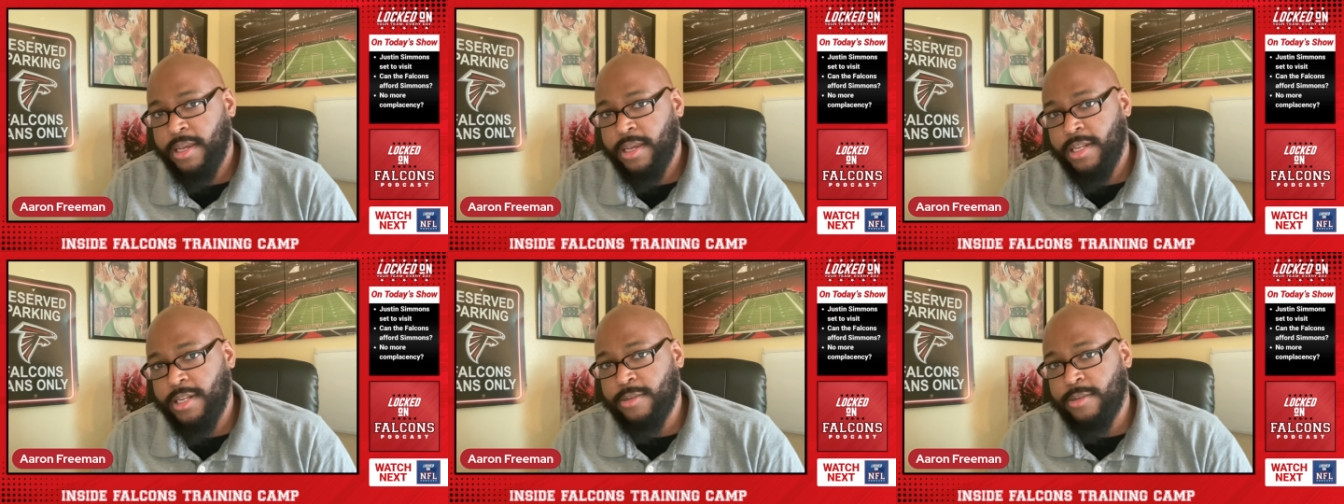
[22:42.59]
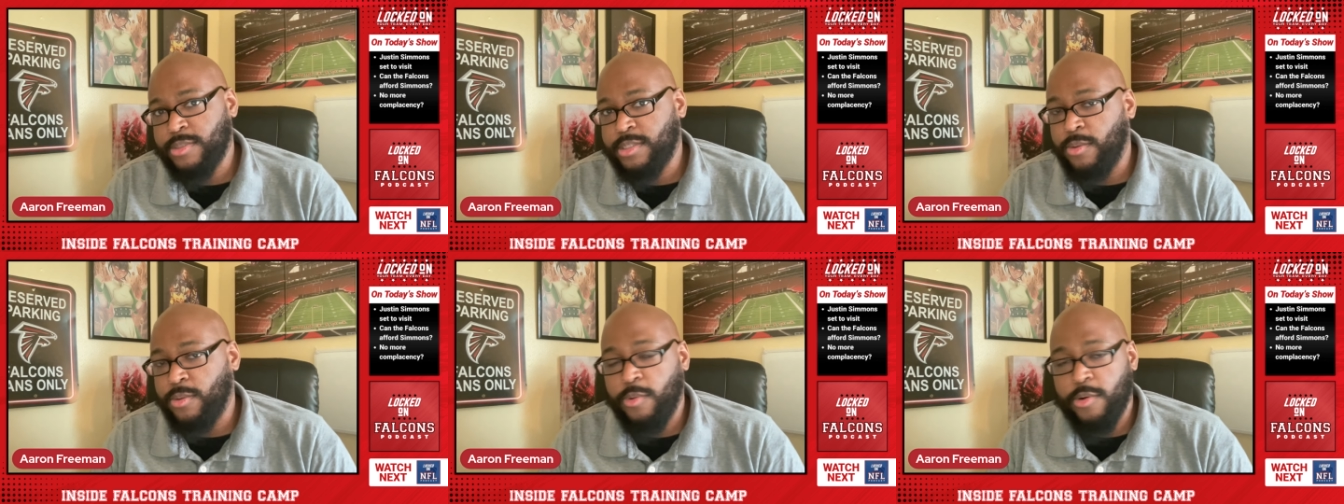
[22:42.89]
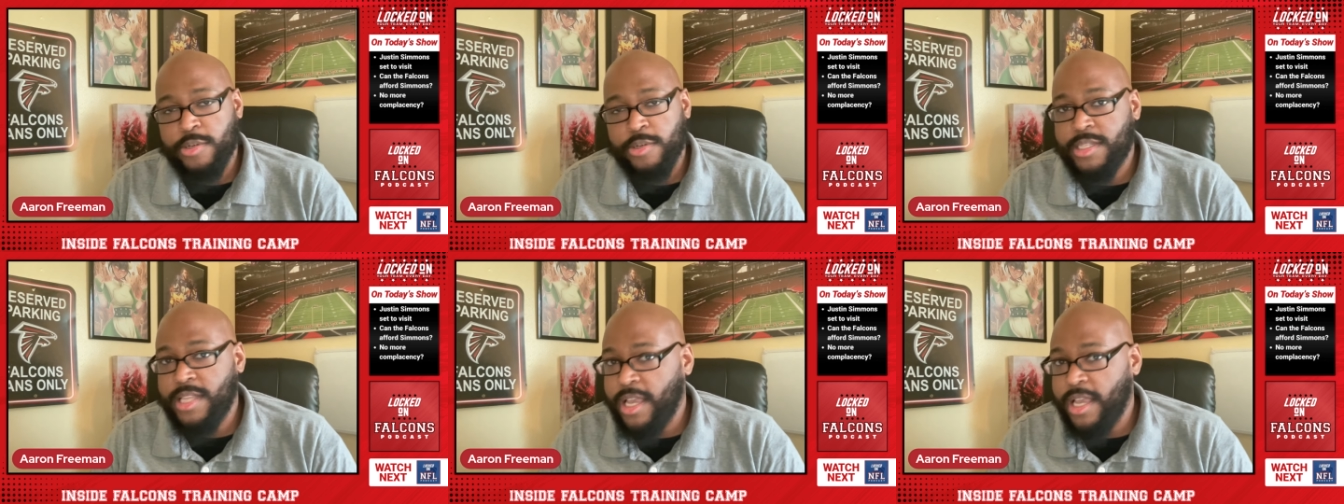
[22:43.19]
and it was the
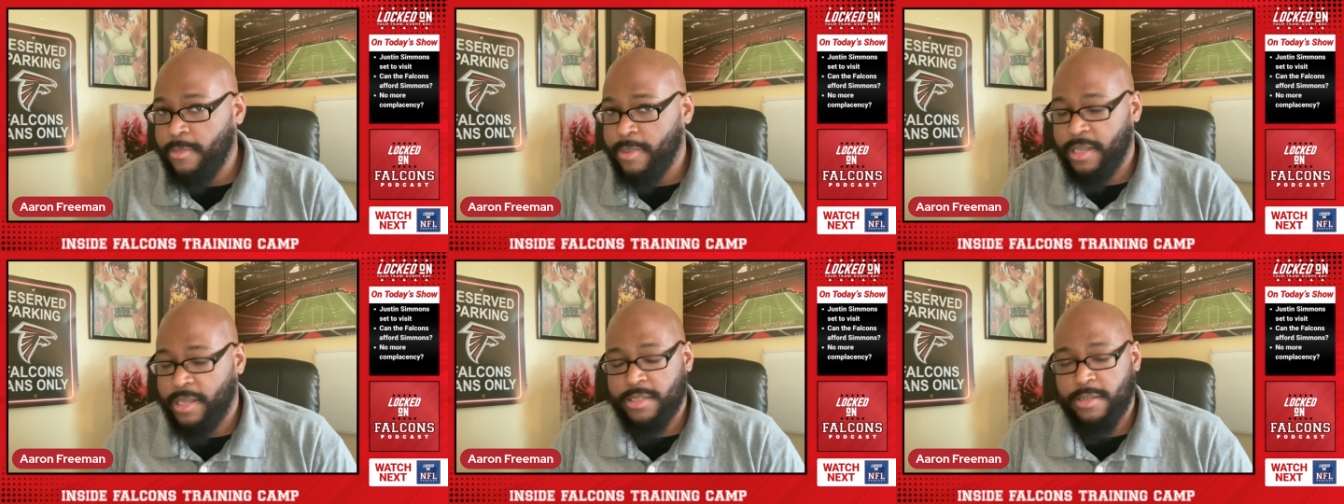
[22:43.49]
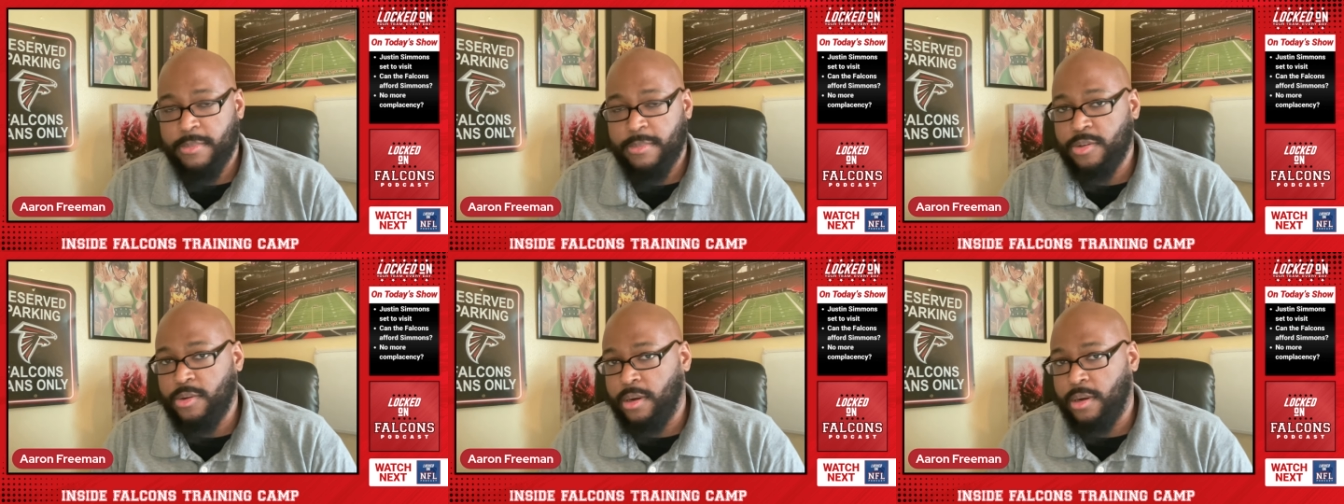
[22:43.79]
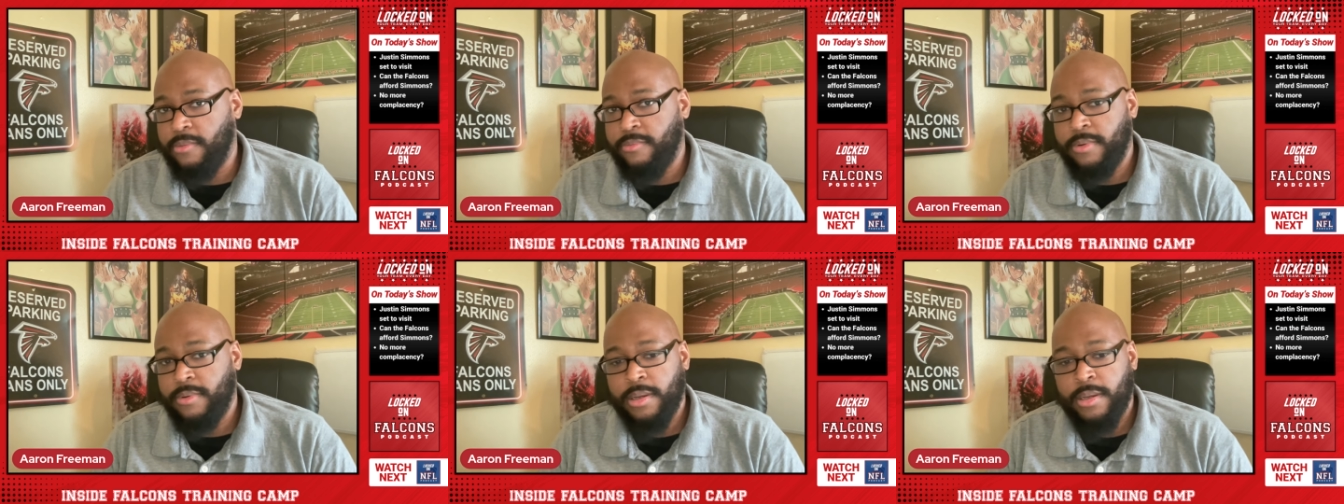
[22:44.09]
worst thing about
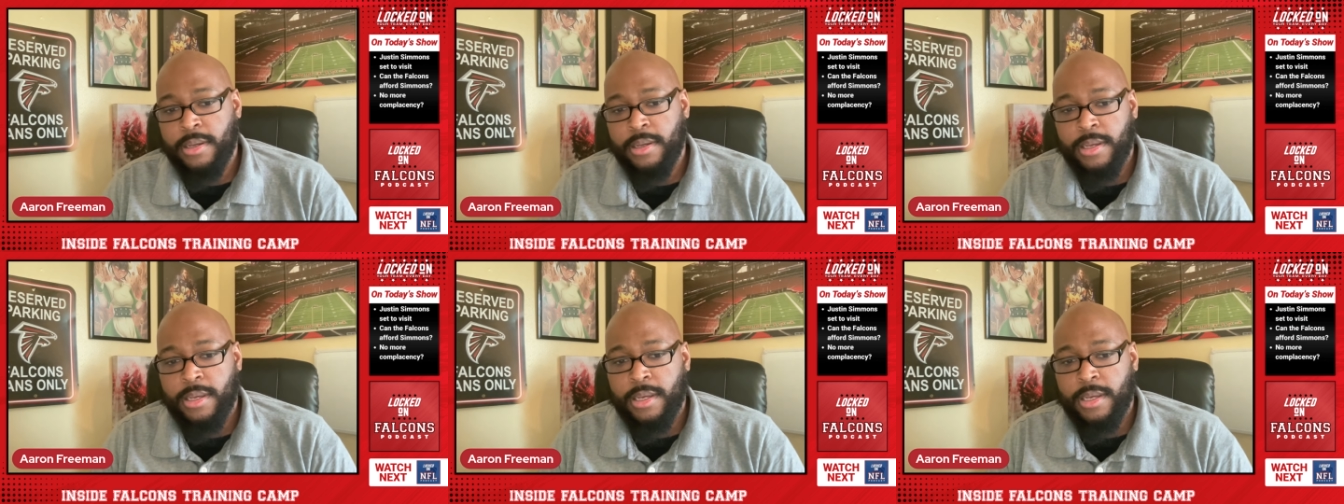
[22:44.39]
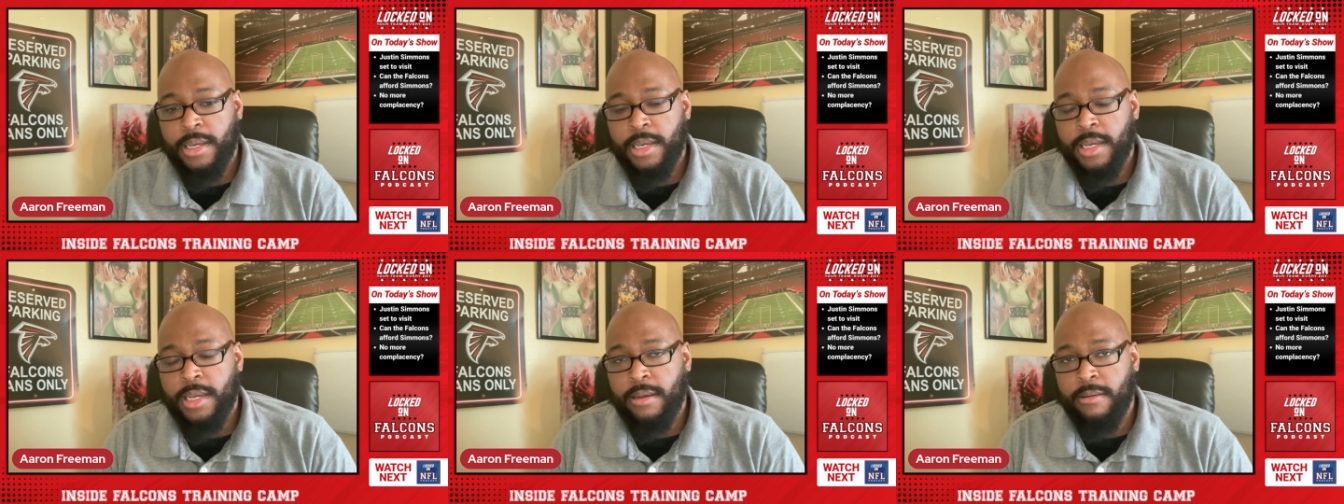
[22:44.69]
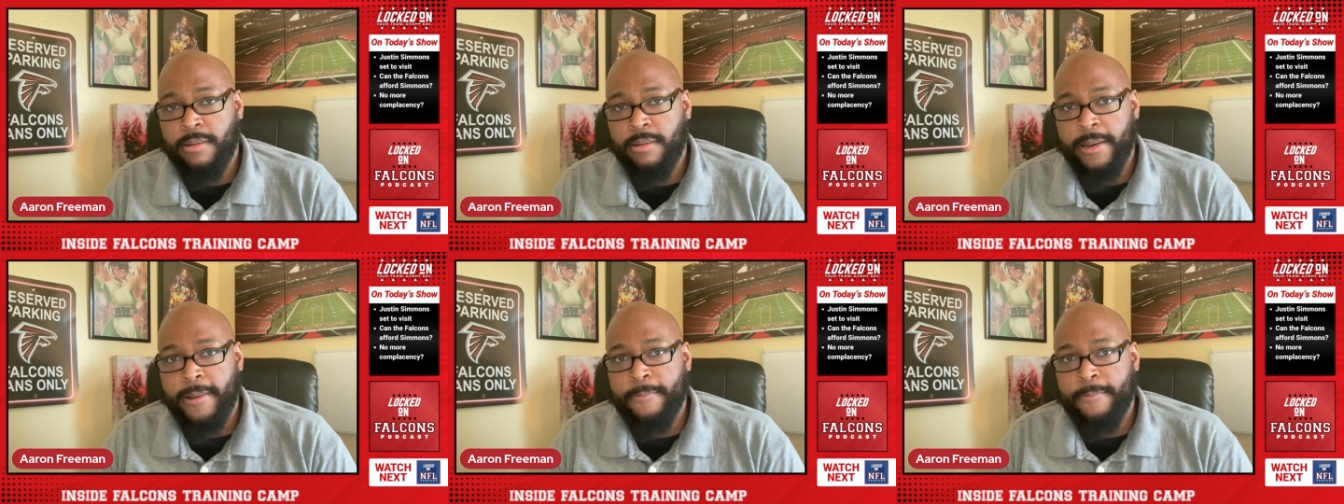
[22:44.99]
Dimitroff,
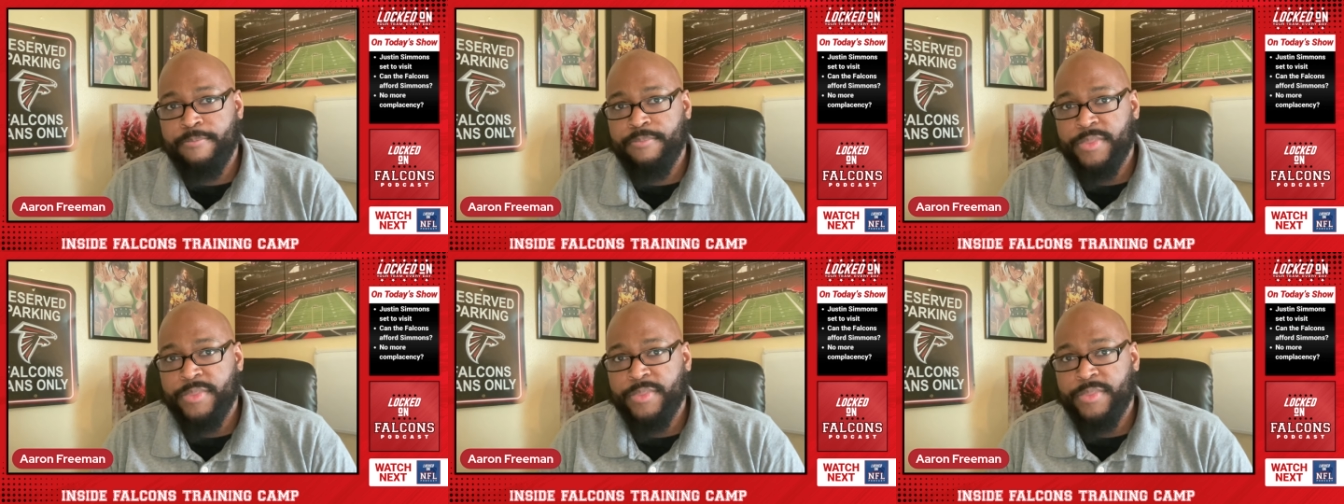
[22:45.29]
right?